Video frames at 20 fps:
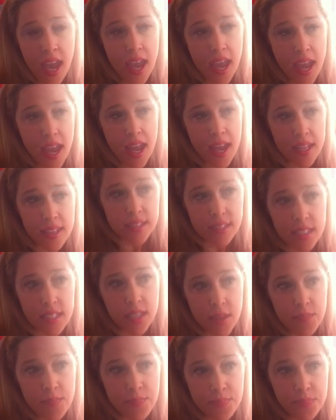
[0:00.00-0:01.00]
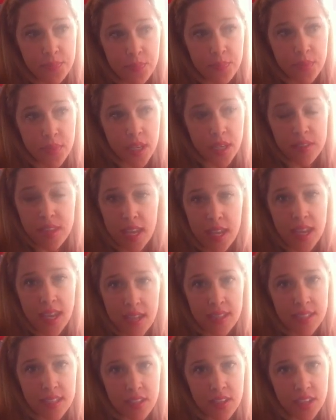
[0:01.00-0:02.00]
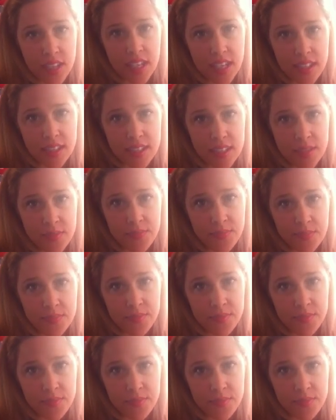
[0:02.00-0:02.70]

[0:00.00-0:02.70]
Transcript: and they can't see their kids.